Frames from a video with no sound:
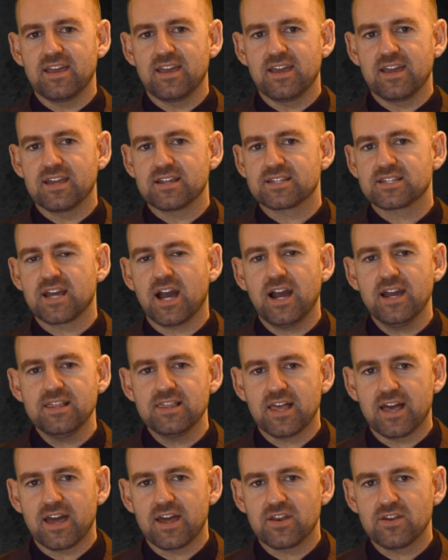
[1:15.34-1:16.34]

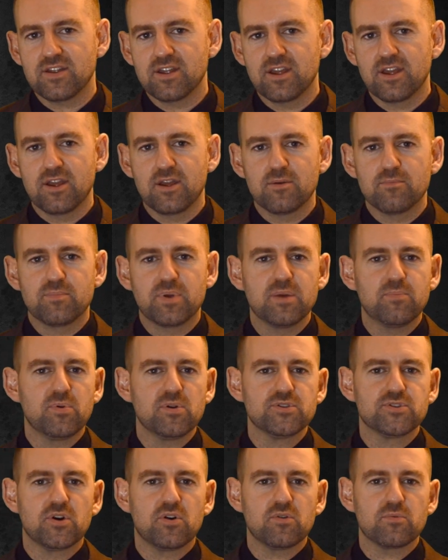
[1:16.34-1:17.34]
Thailand, people
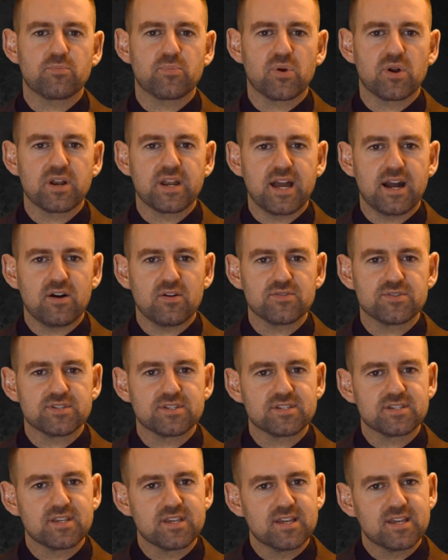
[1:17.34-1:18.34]
don't
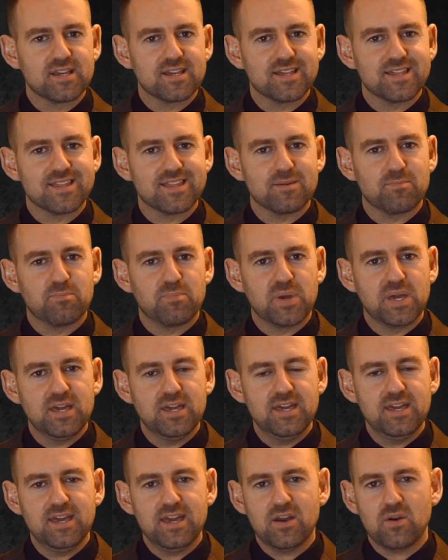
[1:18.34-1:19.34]
pronounce the
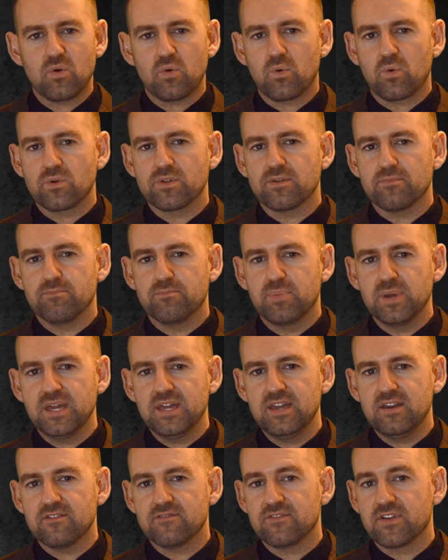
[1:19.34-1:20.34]
P or the
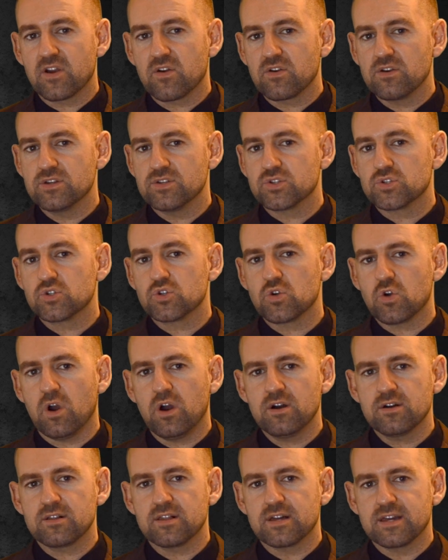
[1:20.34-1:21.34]
B very
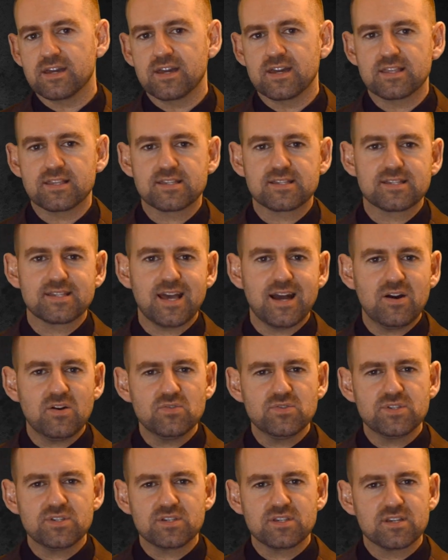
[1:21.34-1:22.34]
strongly. It
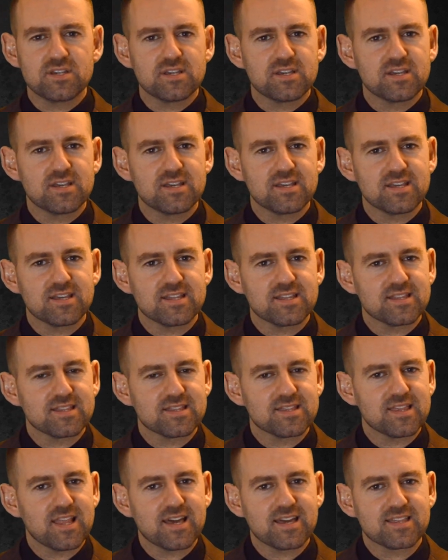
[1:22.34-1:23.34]
sounds
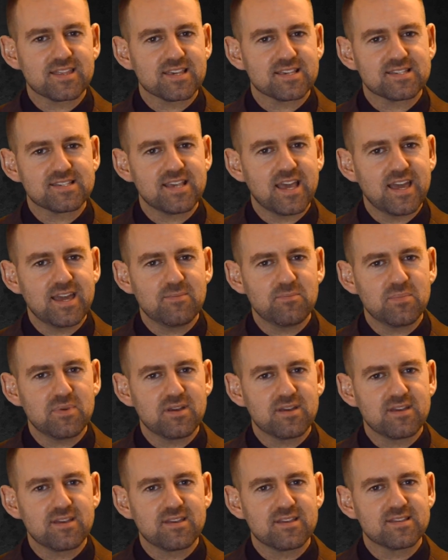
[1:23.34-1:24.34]
like the same
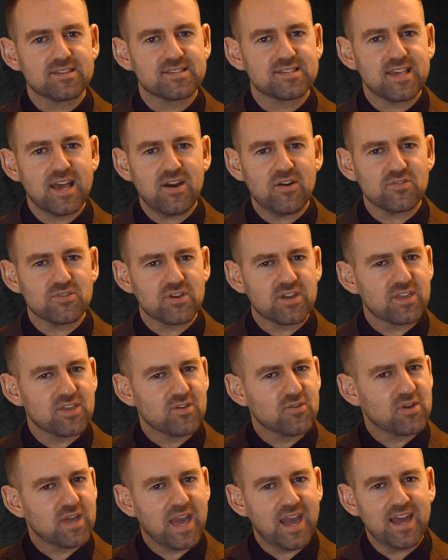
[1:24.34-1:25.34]
sound. You
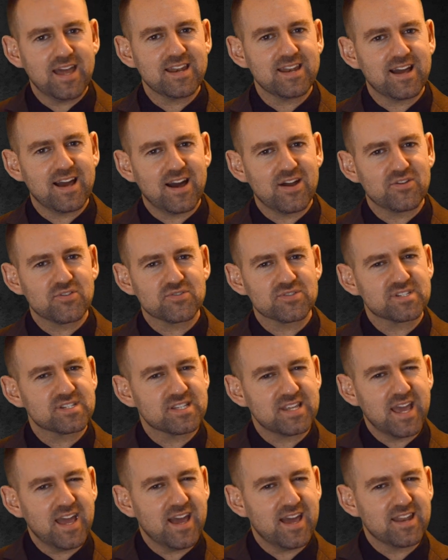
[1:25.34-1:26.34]
can't
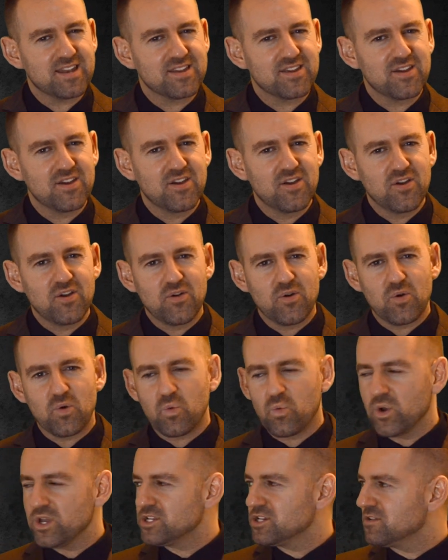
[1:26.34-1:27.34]
understand
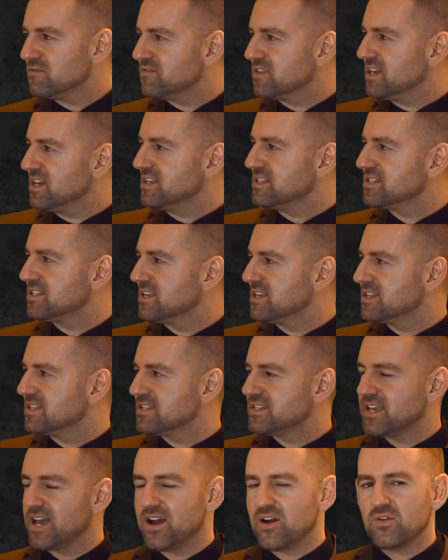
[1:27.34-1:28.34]
which of these
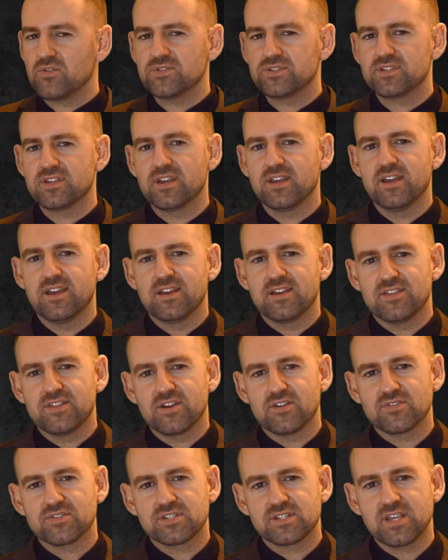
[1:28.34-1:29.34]
sounds
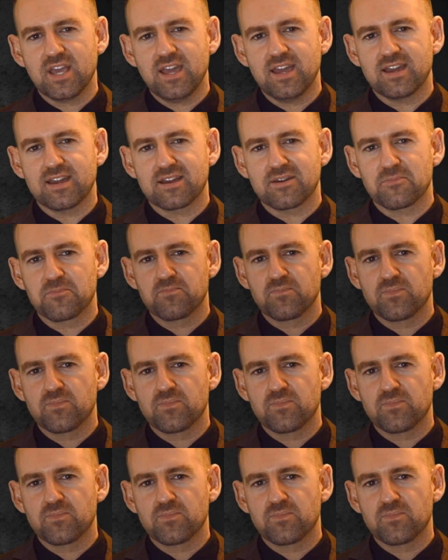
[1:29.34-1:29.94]
they're saying.